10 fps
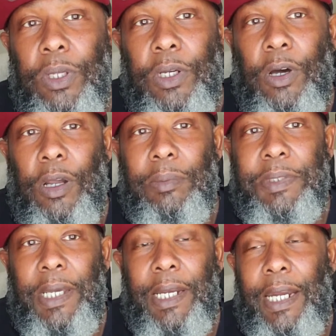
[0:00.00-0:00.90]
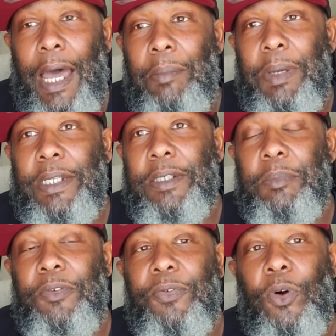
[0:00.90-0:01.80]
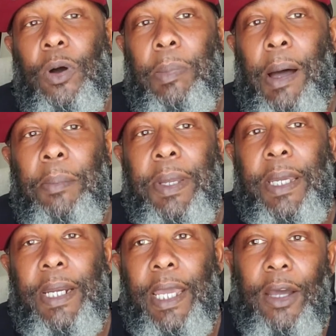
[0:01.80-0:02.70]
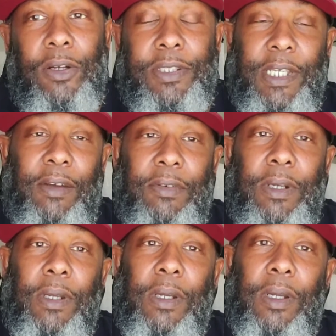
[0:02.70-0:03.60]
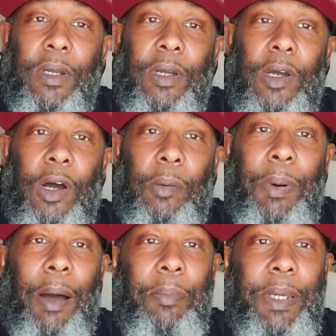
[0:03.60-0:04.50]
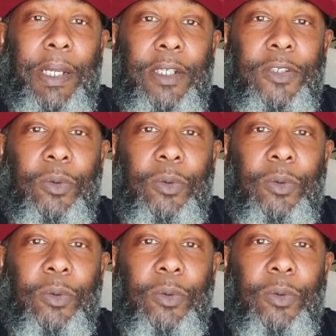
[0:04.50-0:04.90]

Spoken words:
You know what I'm saying? And I mentioned before about being the L7, about being a